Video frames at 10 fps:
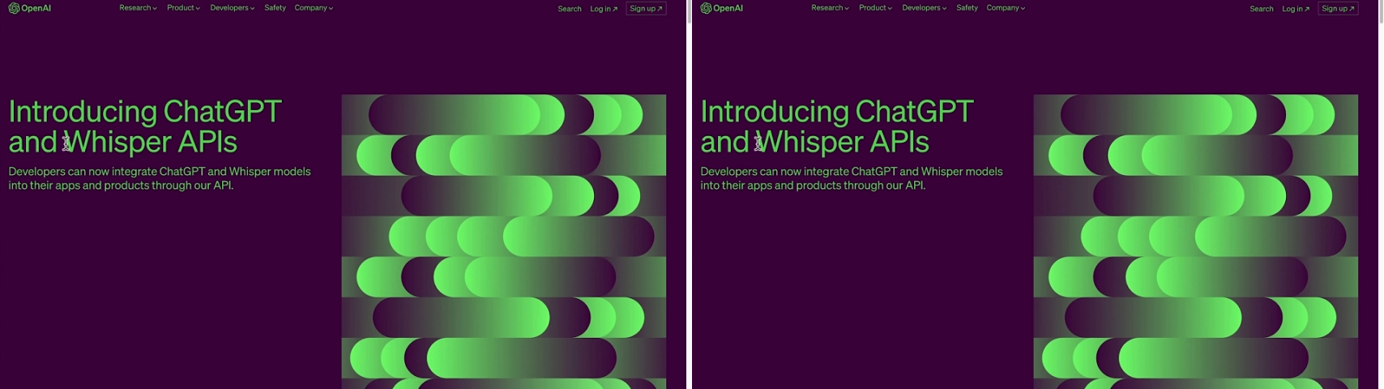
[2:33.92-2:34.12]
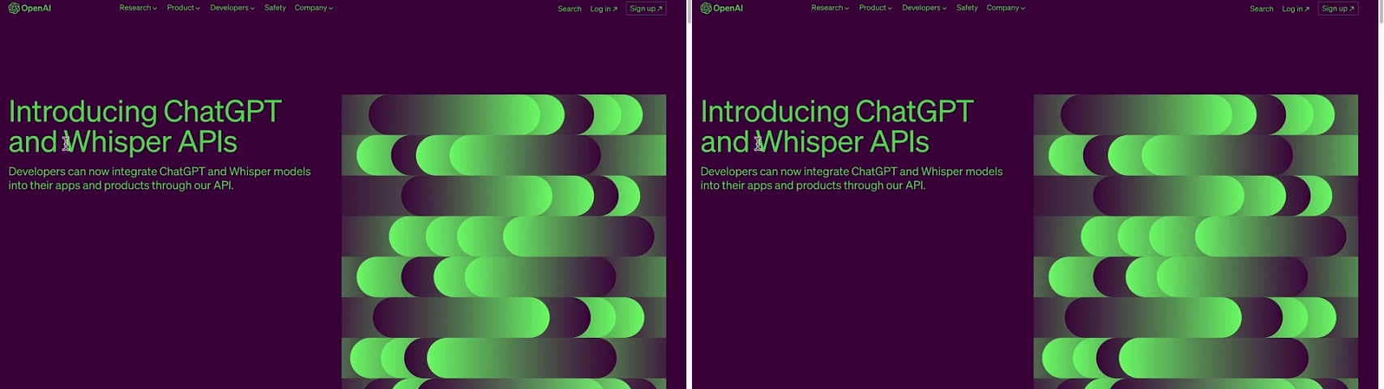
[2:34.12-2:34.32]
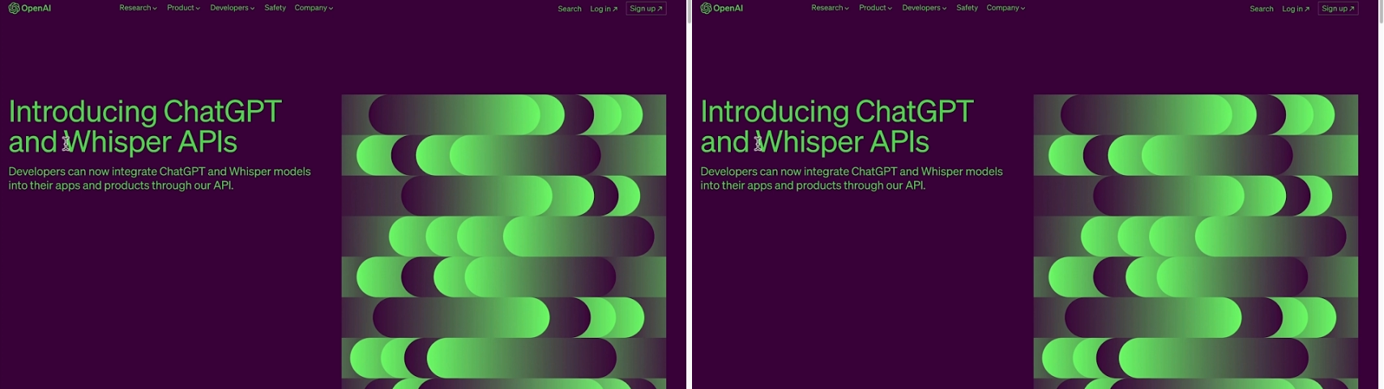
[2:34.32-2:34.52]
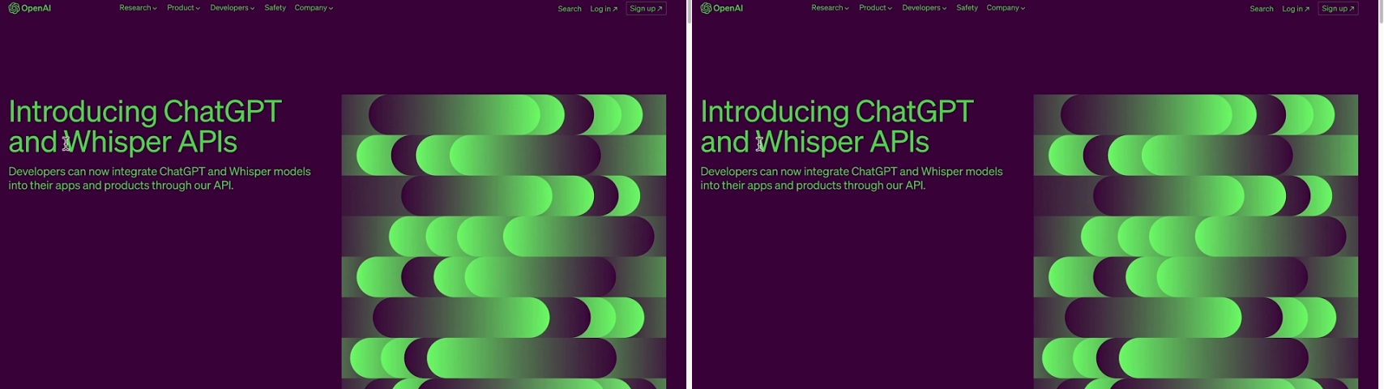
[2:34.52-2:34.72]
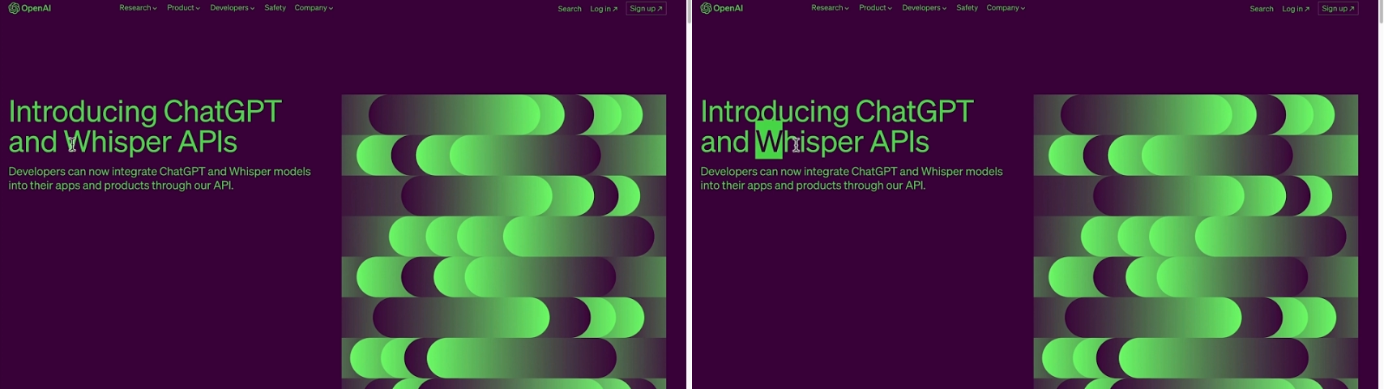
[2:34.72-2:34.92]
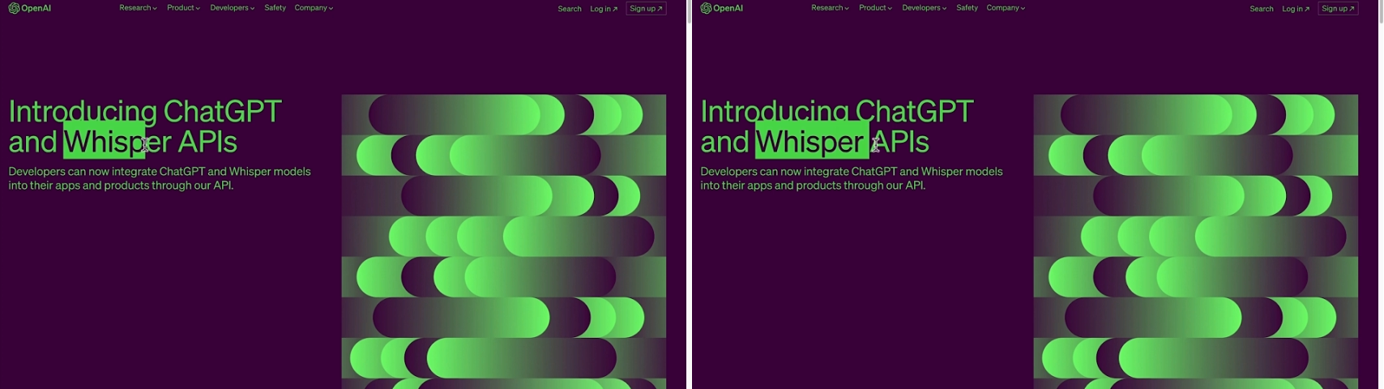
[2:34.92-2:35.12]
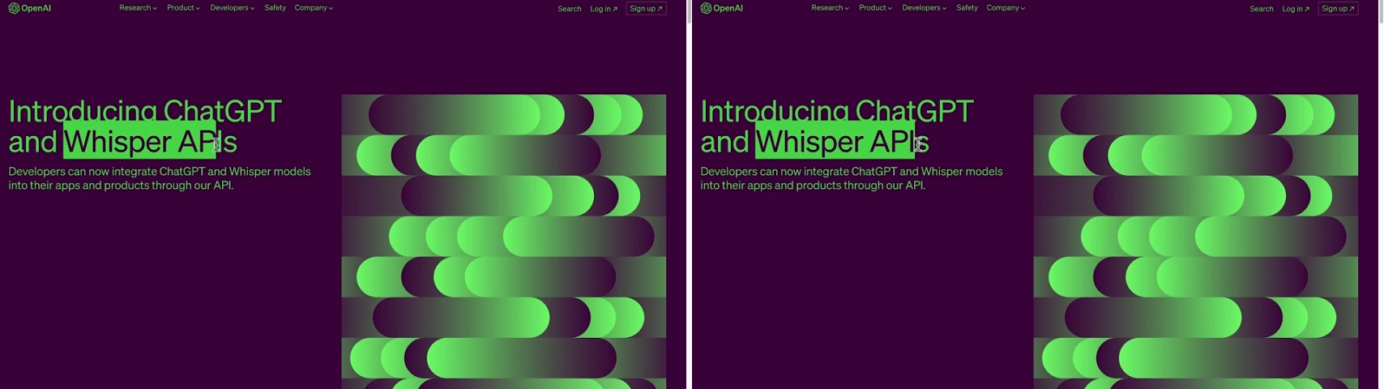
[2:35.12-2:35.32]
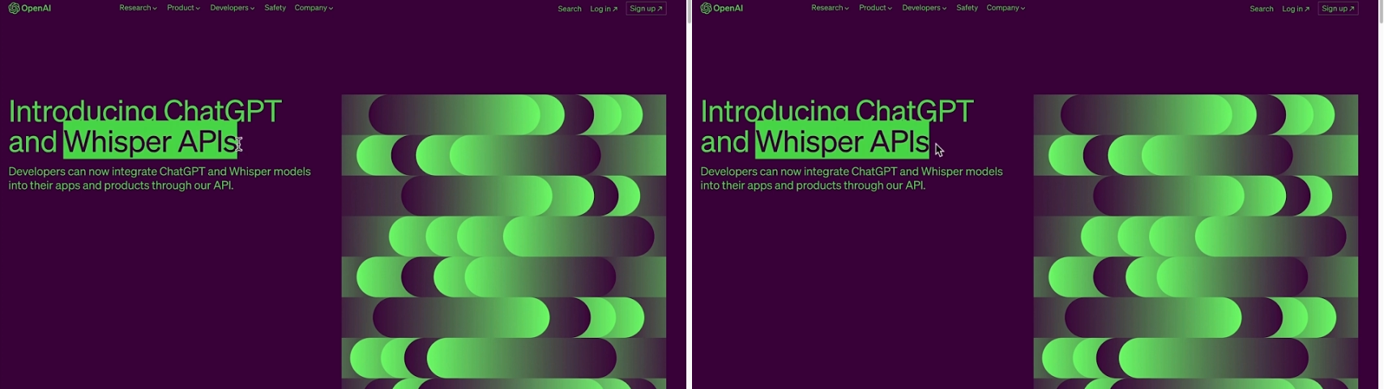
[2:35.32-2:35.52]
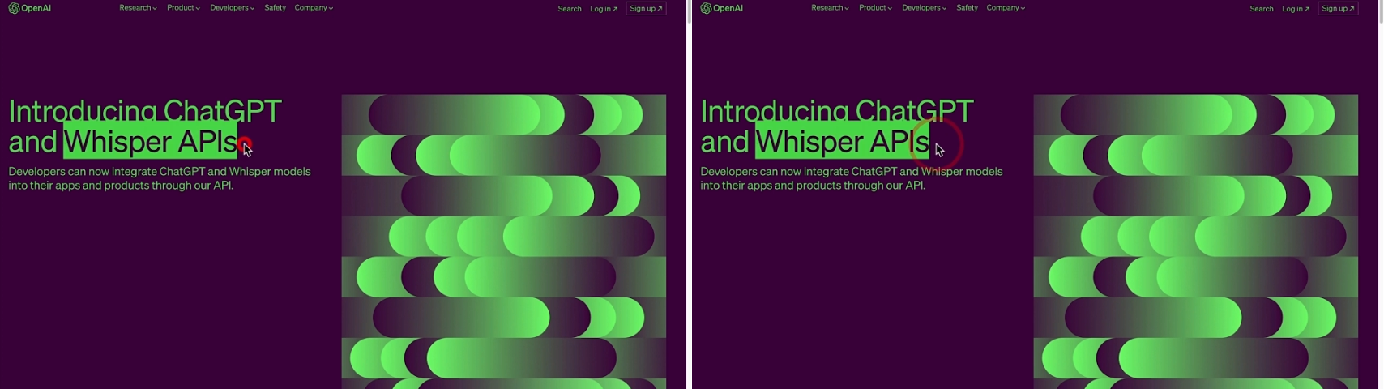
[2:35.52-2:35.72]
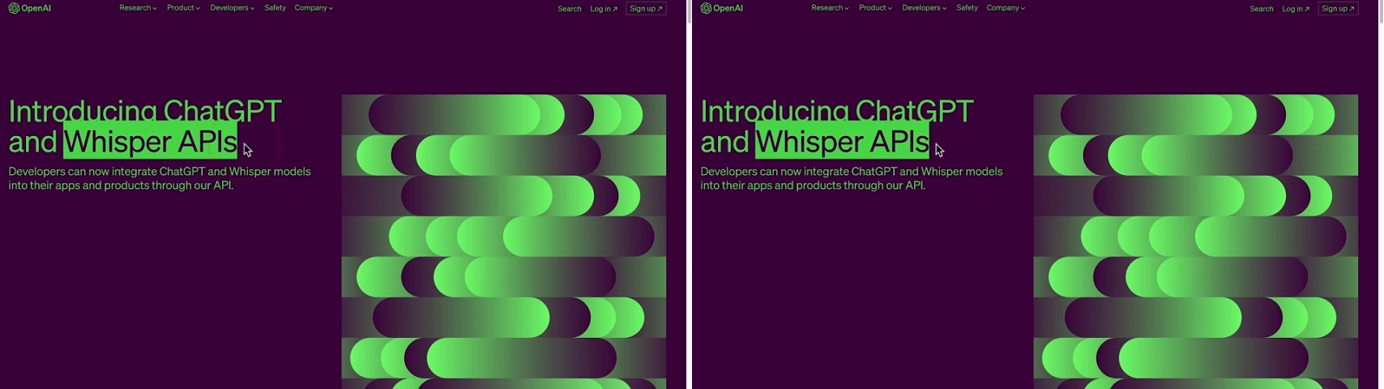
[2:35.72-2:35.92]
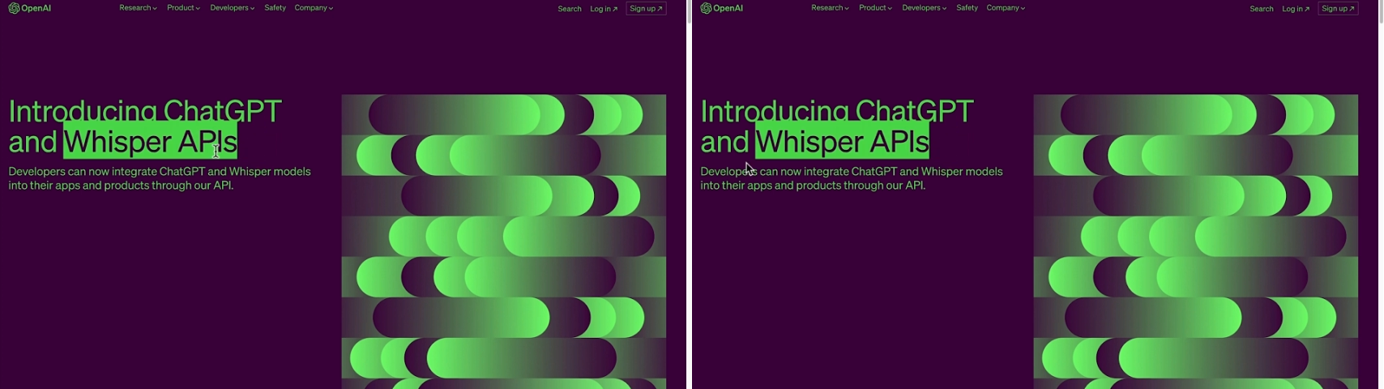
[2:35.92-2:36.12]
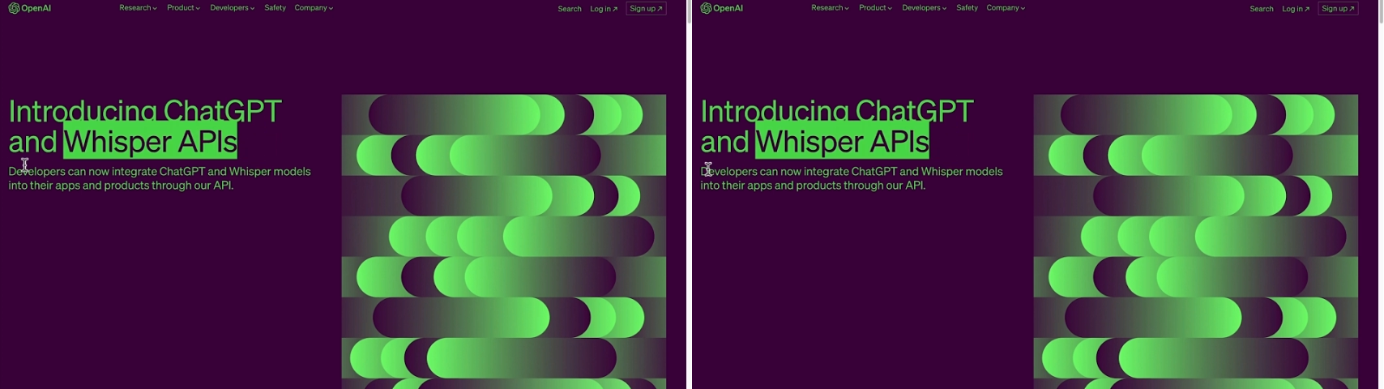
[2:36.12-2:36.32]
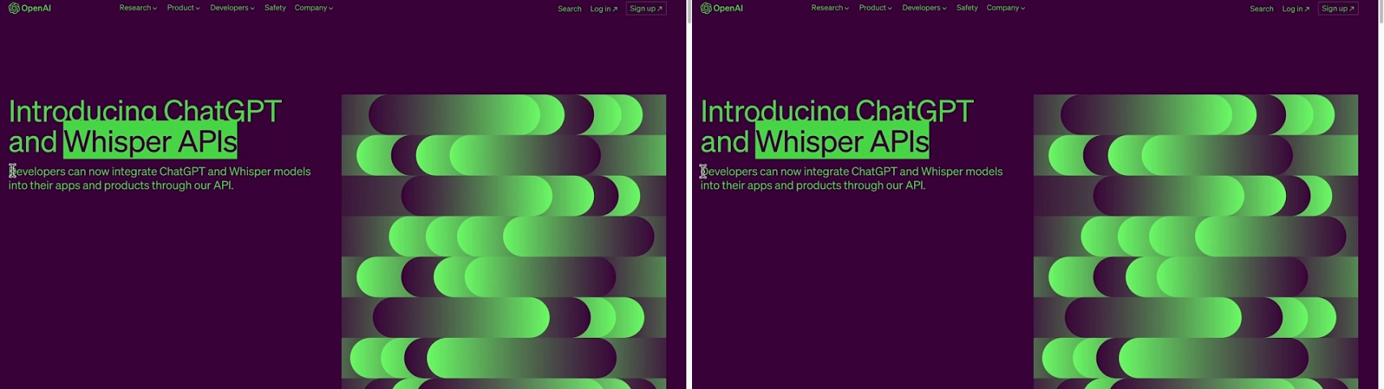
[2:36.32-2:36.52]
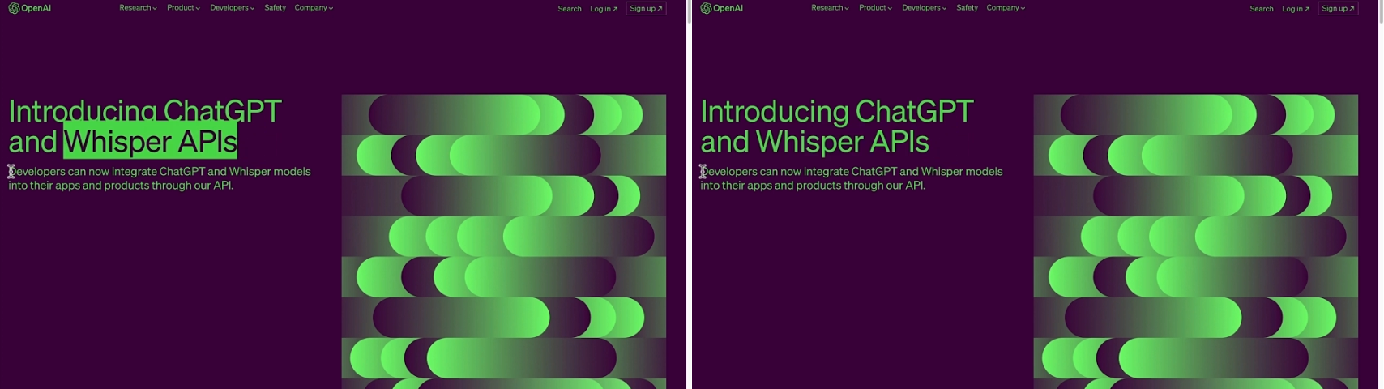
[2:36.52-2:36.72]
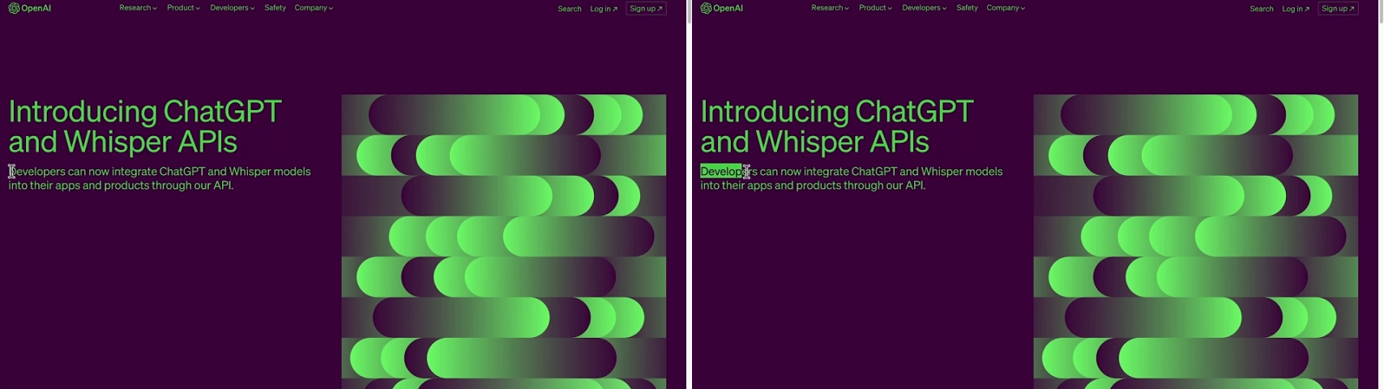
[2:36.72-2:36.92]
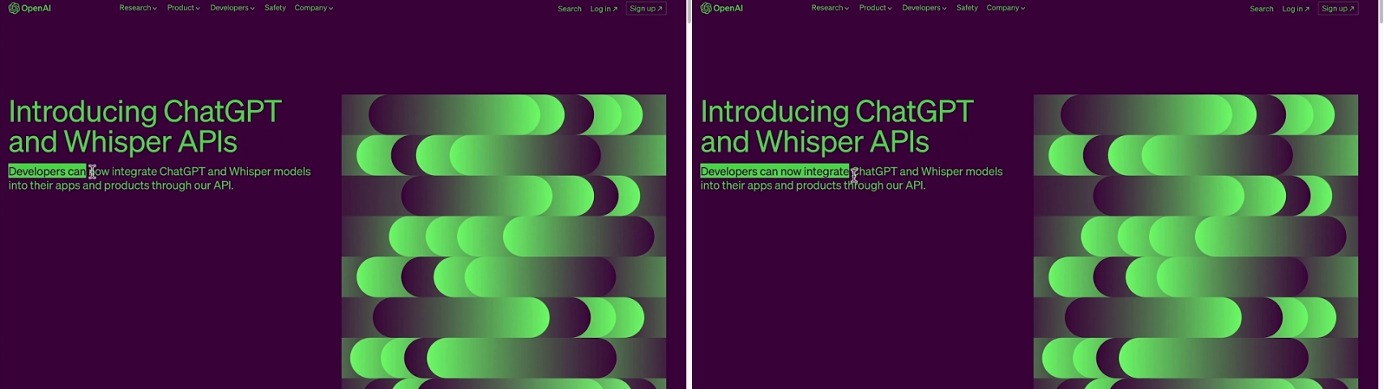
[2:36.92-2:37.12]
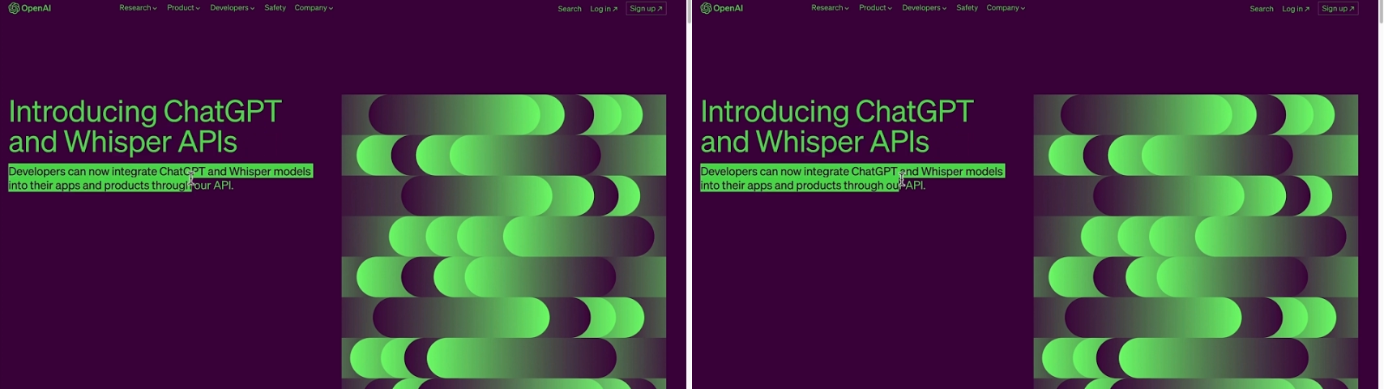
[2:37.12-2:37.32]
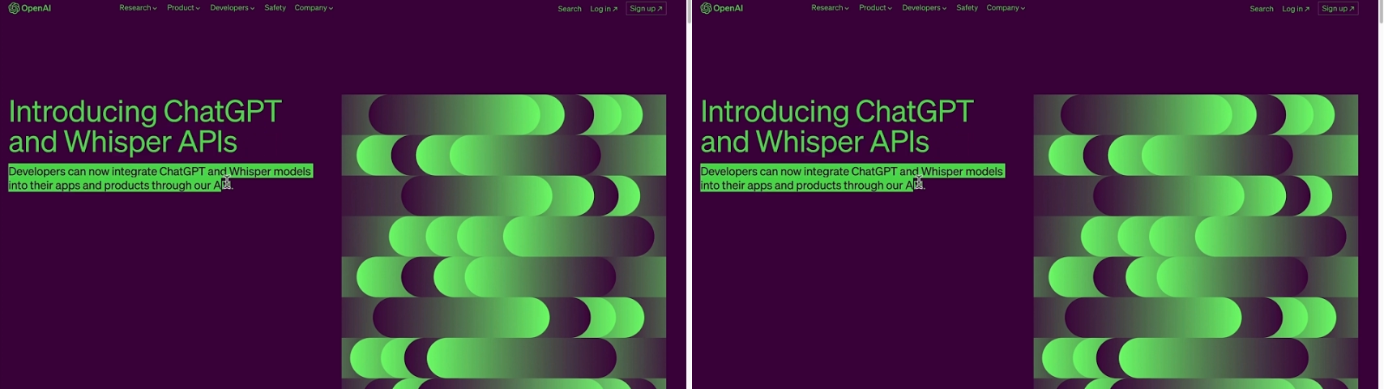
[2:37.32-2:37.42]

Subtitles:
Nobody's mouth can be seen.